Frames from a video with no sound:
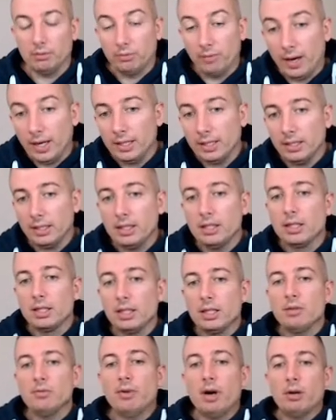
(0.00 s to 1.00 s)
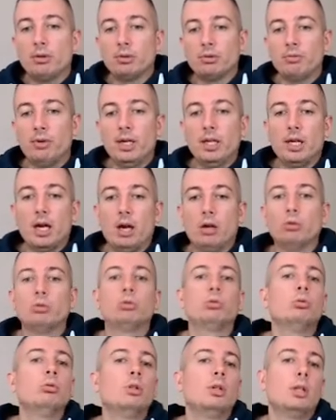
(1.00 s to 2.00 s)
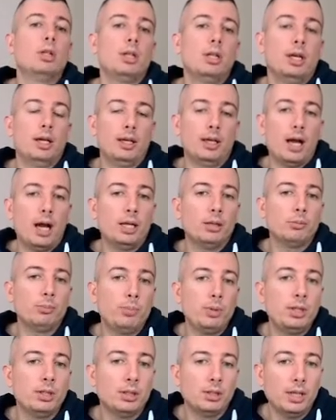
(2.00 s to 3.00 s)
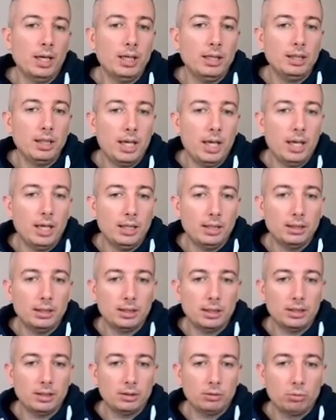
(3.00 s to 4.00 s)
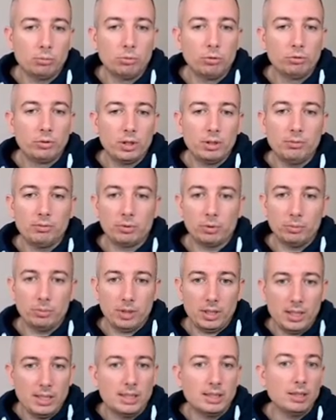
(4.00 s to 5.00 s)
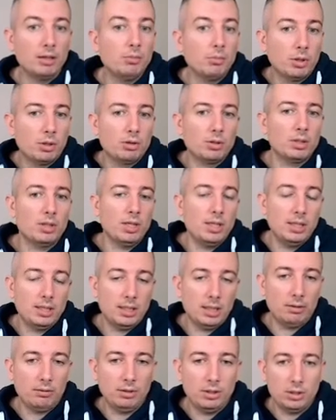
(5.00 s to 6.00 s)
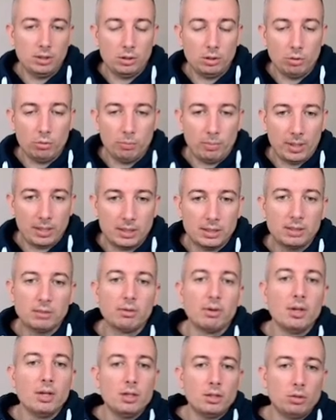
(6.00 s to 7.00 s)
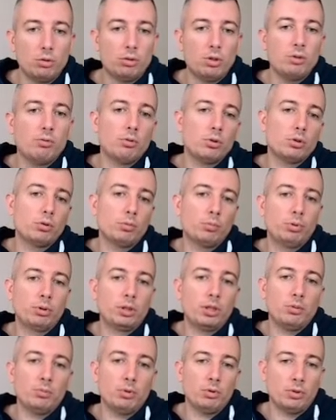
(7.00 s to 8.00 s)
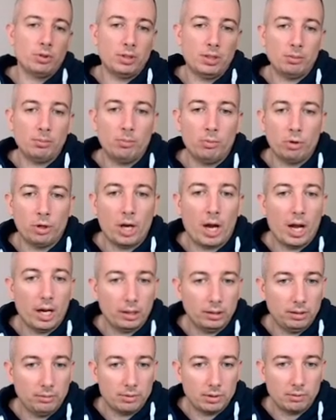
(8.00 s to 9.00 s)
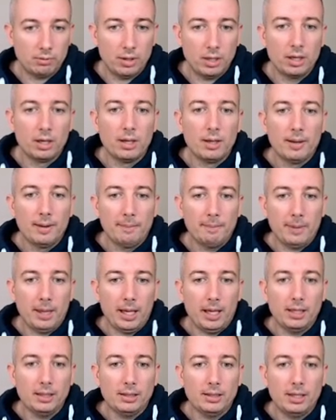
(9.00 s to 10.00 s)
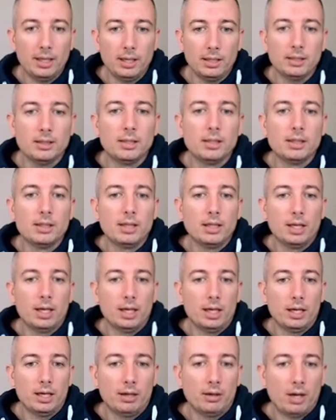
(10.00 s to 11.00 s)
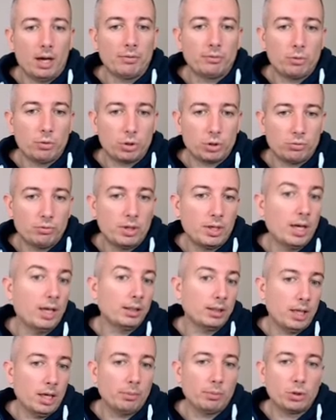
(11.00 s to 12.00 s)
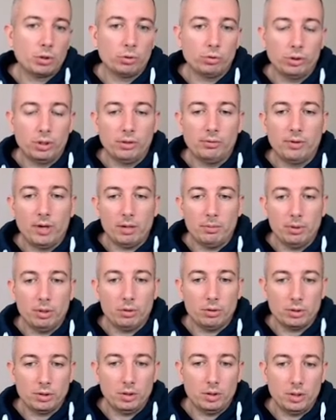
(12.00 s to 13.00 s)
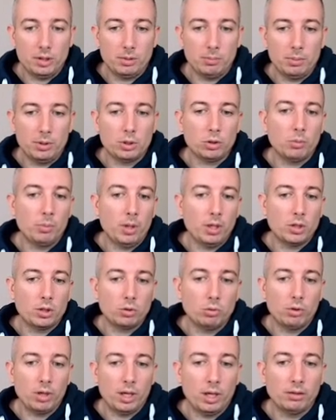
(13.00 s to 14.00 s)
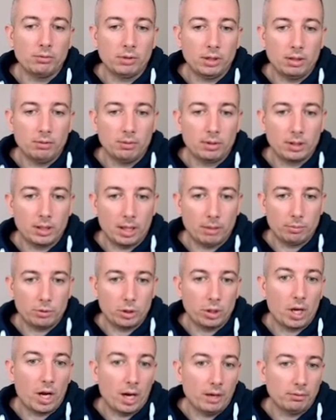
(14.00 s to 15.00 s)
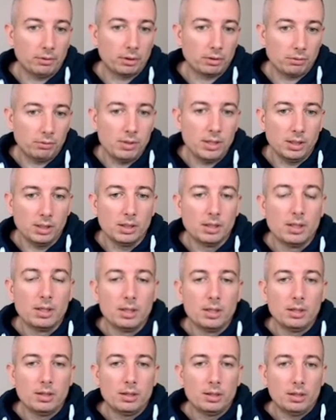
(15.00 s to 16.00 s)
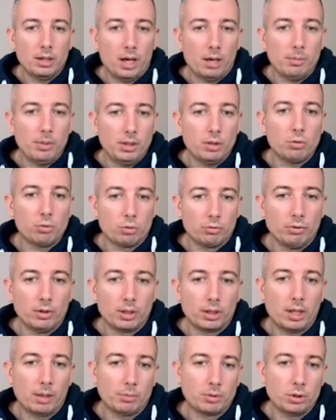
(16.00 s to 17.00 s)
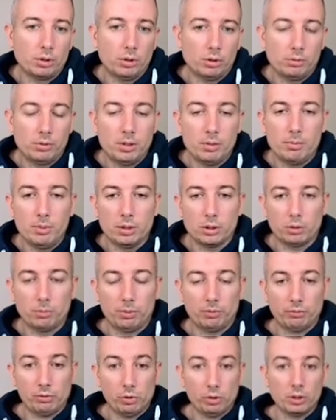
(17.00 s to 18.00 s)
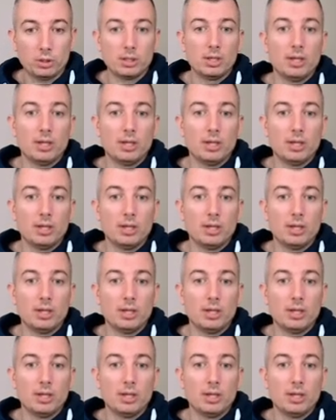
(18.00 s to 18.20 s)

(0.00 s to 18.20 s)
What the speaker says: Finally, he found a way how to unpin the knight and to move him from e7, because e7 is so passive, so he wants to put him on some more active square. And then, of course, we can't capture on d5 because there is a bishop h2 and he will capture our queen. I mean, rook will capture, not the bishop, of course.